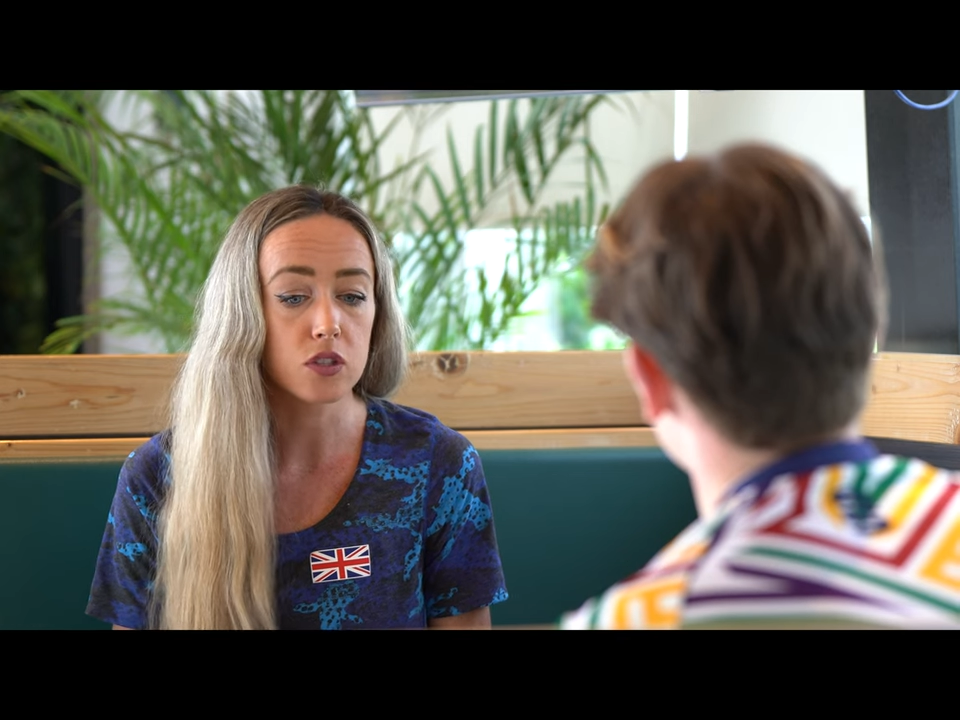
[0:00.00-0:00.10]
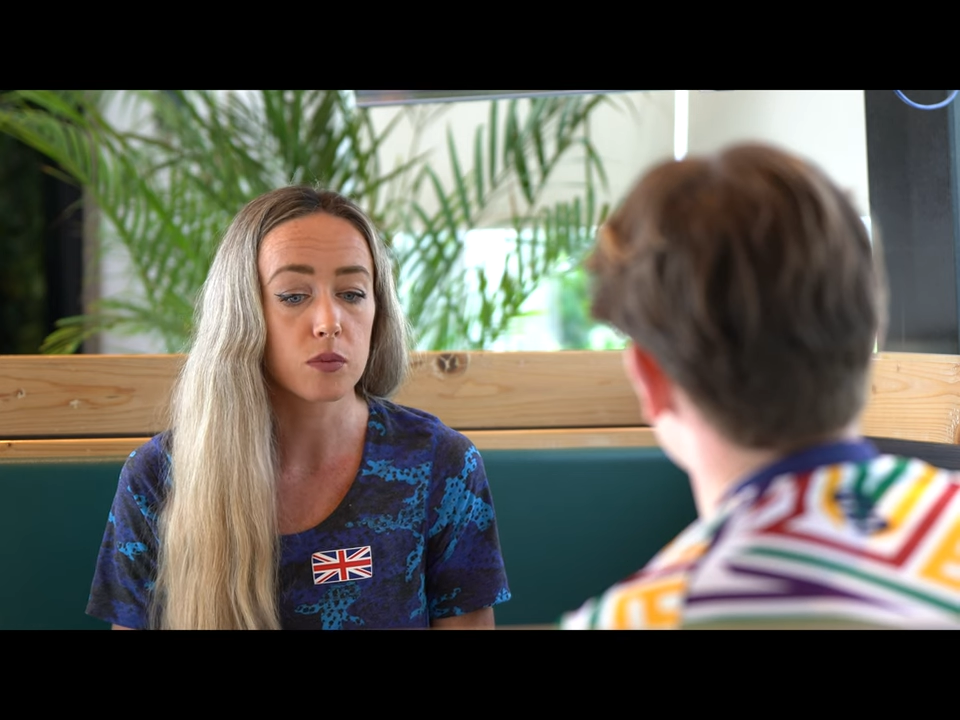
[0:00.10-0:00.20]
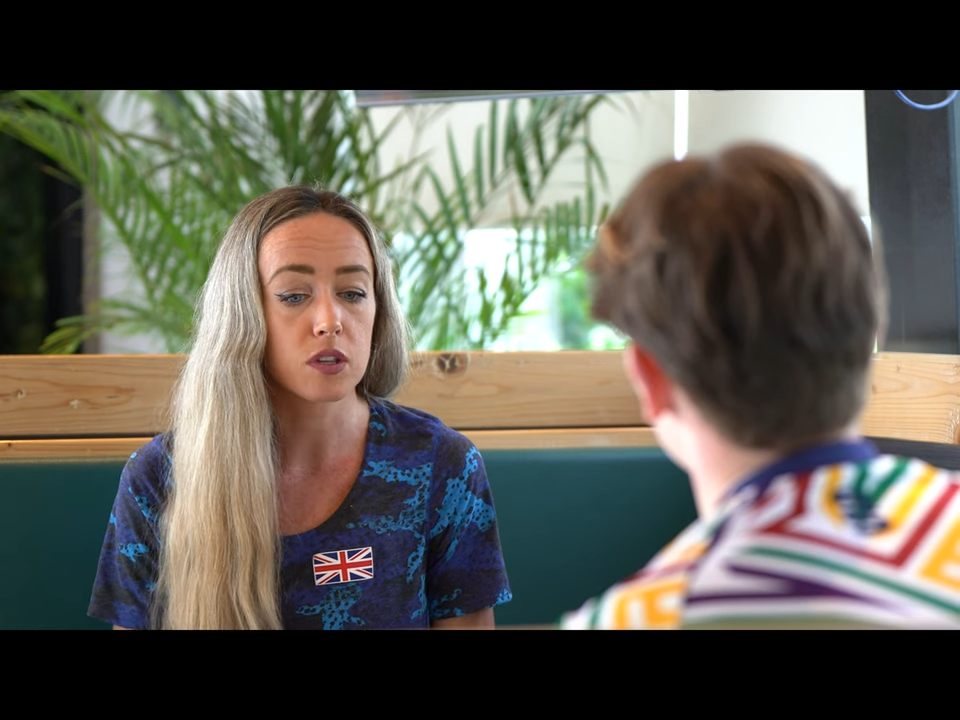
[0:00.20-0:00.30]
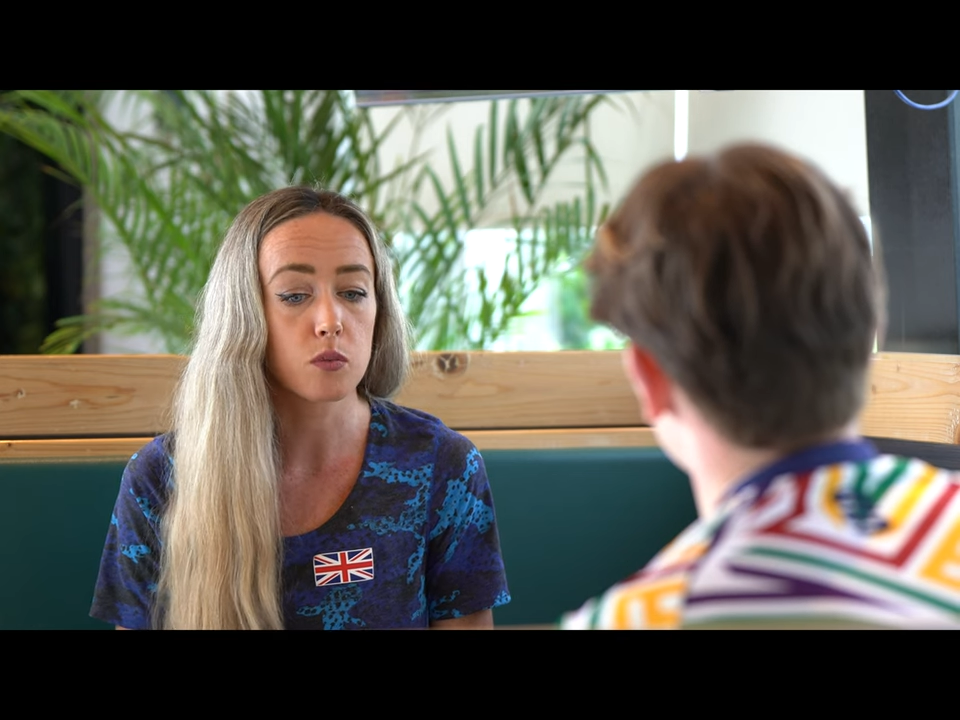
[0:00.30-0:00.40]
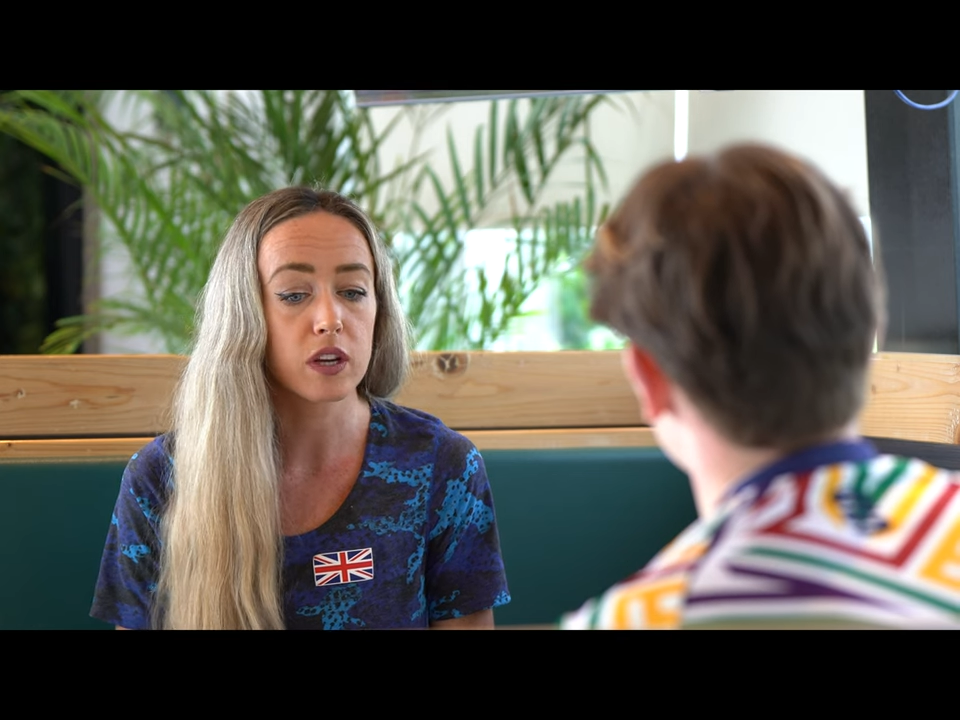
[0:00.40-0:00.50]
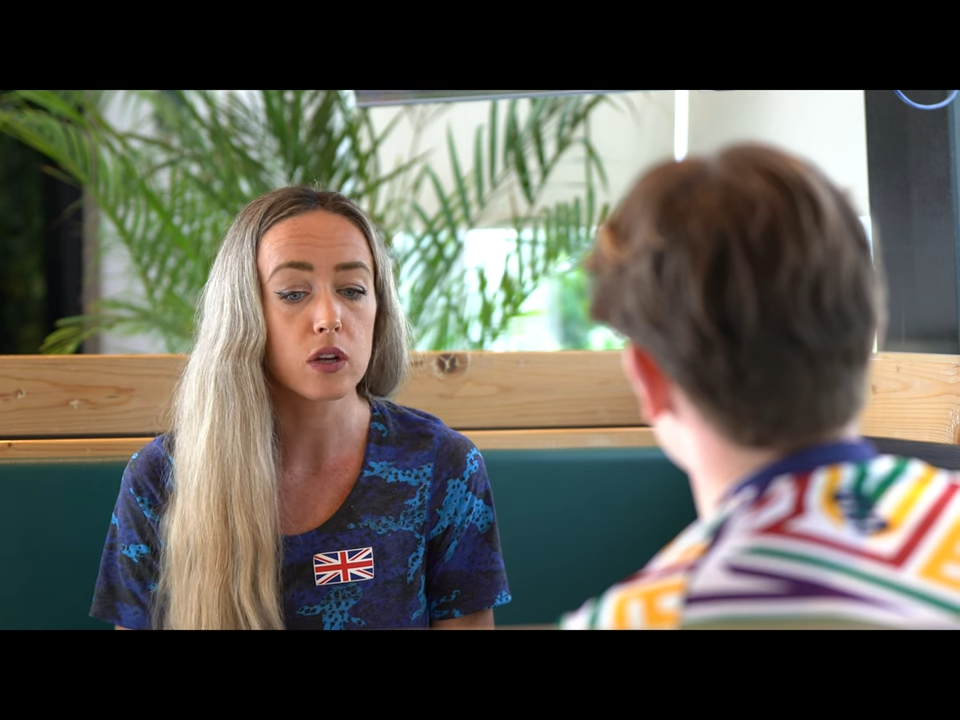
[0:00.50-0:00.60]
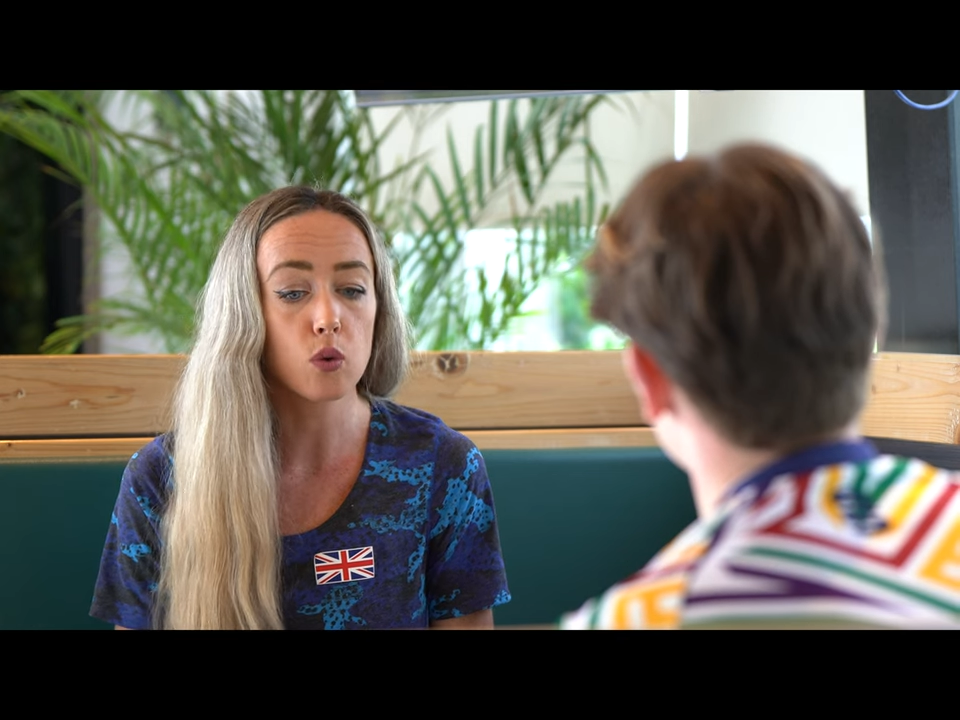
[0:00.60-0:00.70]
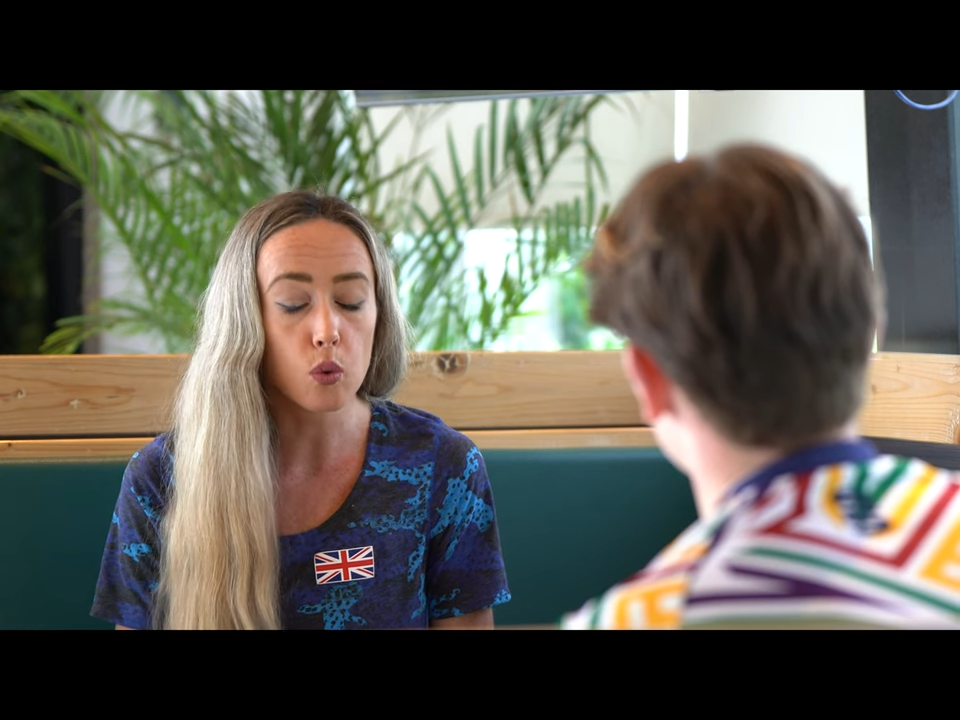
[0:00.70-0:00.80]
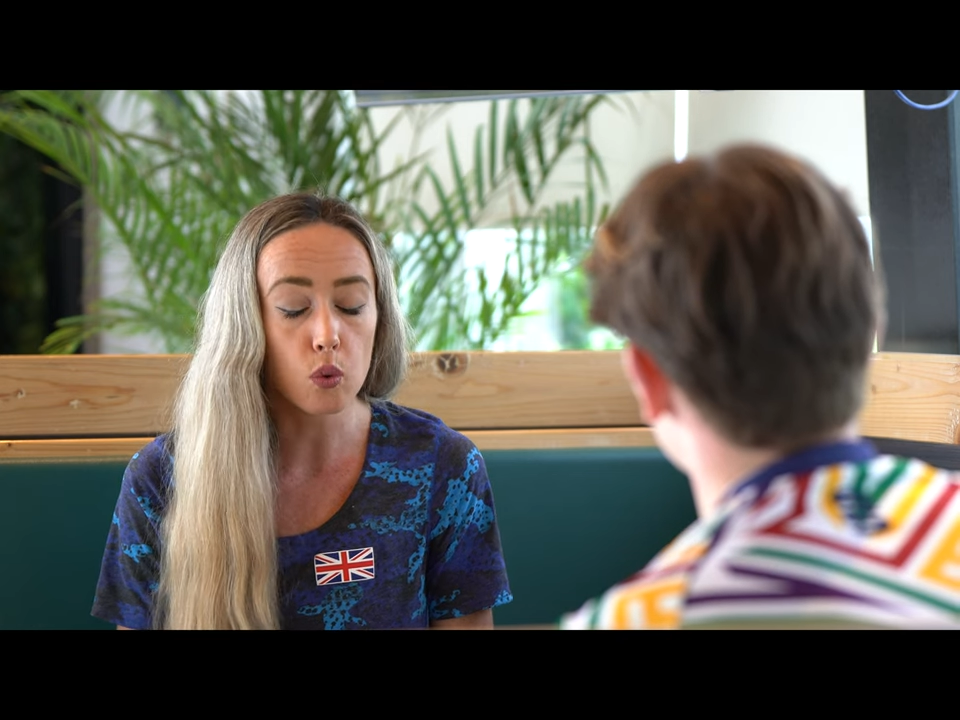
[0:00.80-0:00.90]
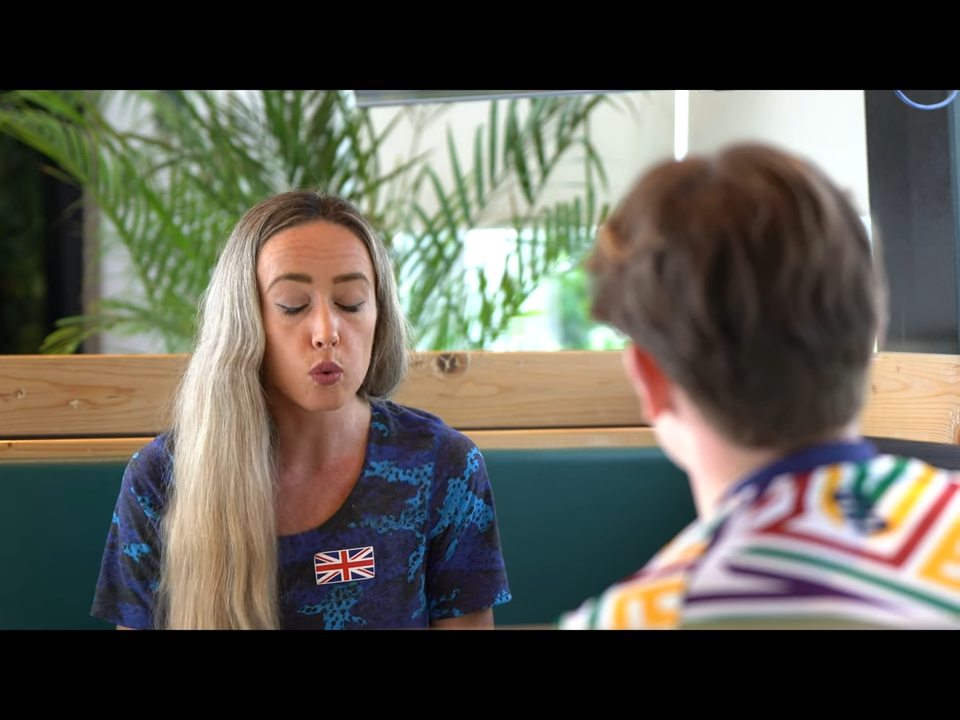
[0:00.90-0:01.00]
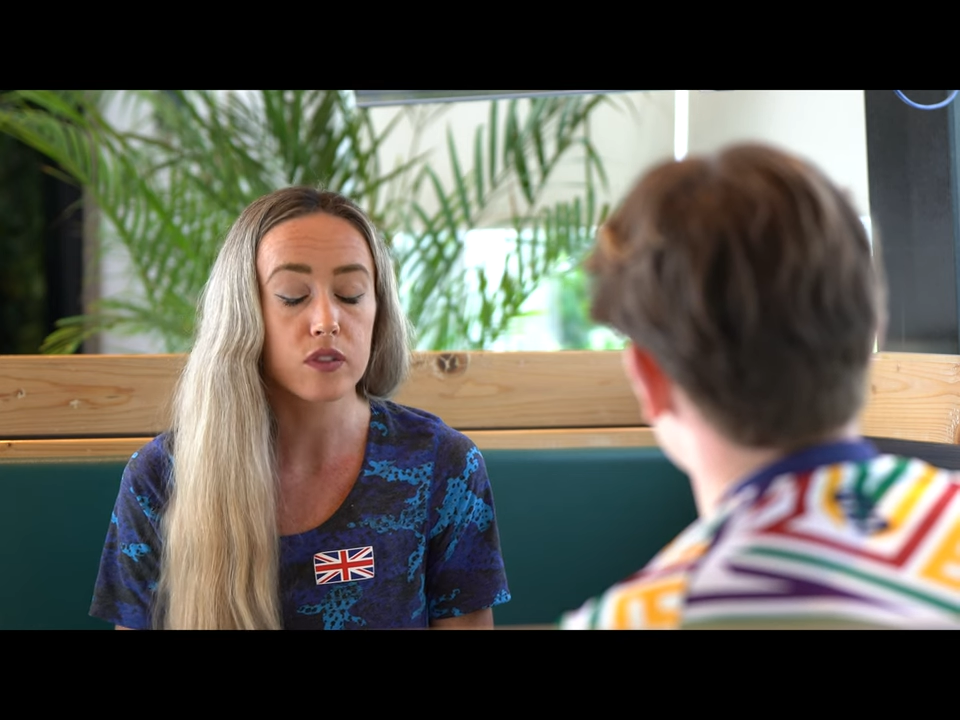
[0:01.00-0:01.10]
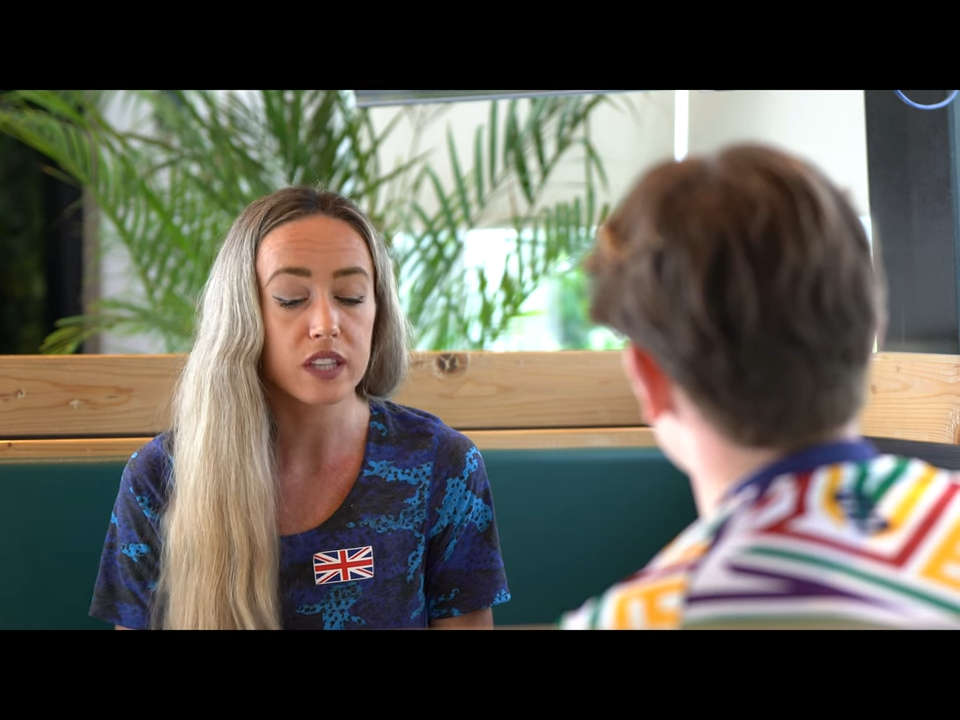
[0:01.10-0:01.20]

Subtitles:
Do you mean that we know